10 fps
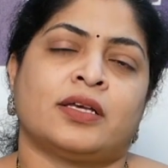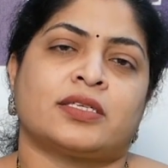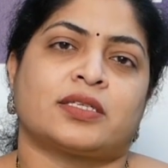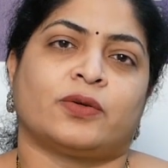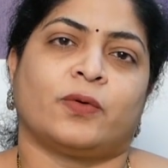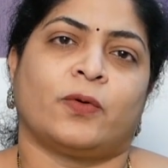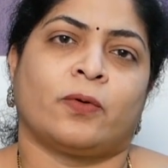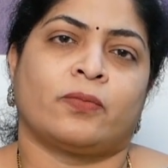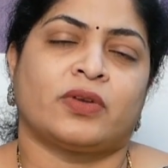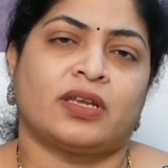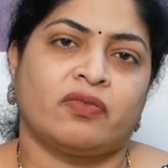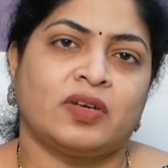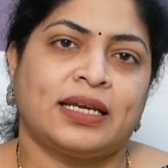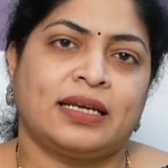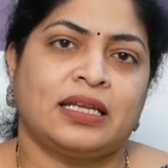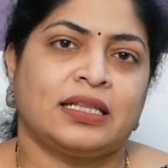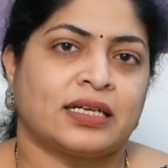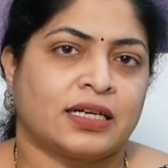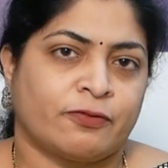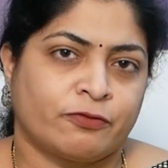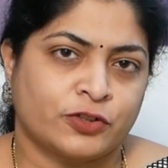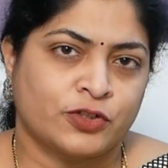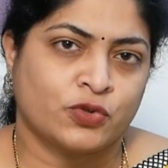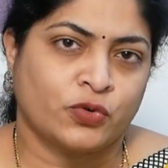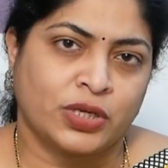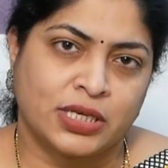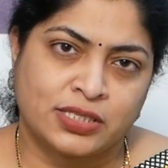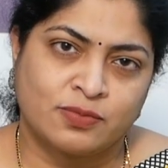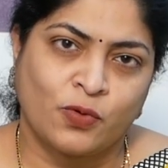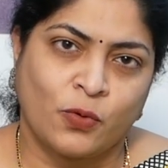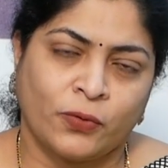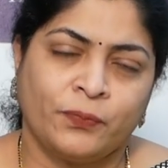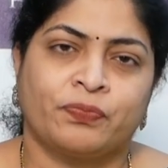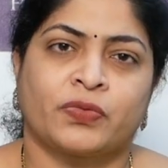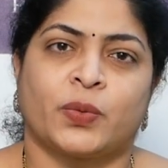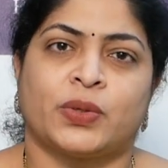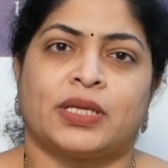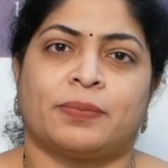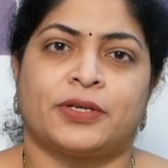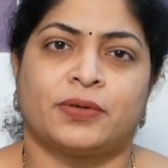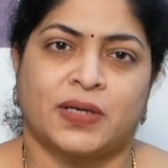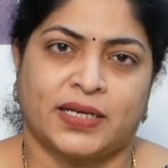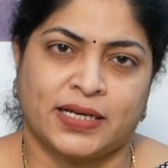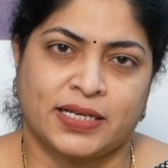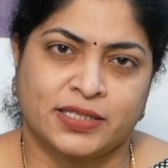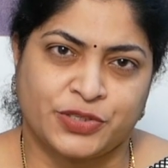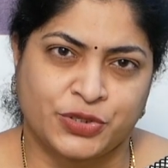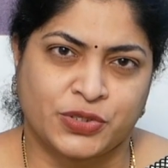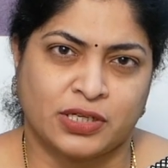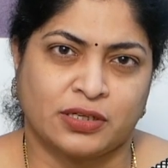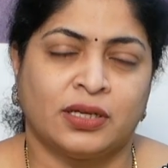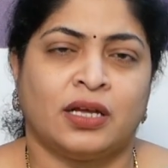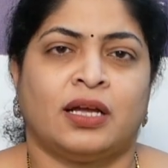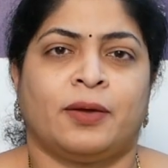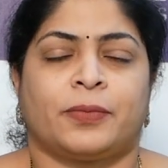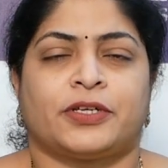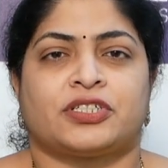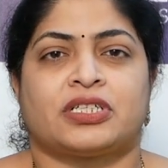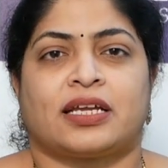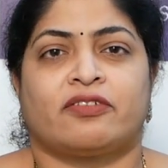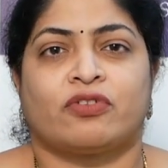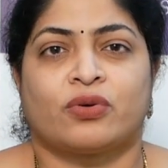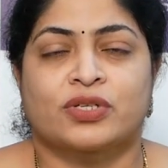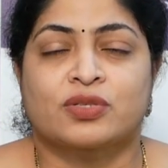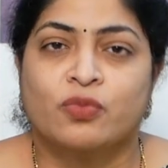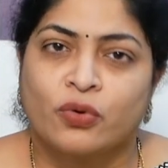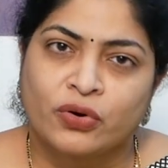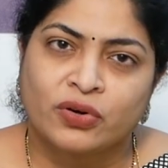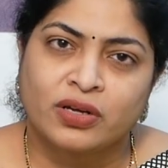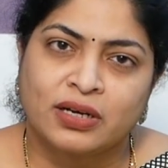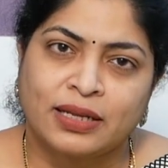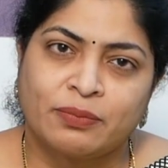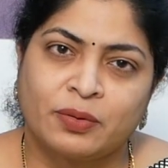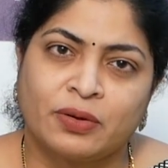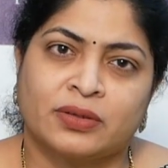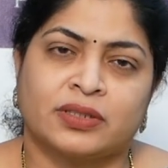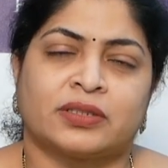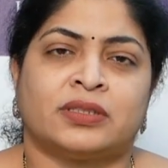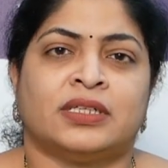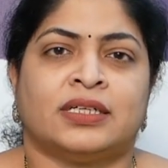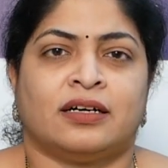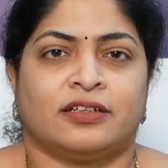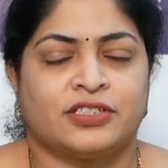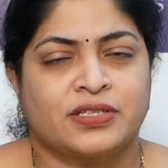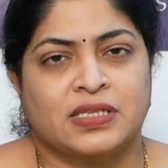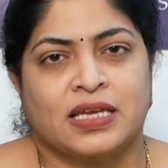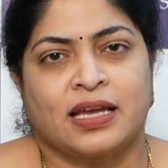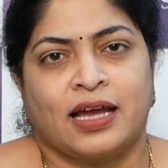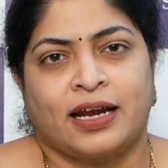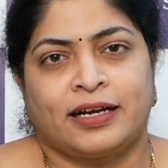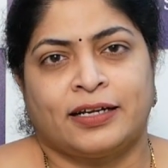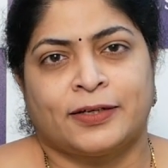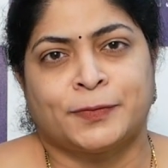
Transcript: So definitely the comfort zone is more with epidural anesthesia. Patient can focus more on her labor this thing, and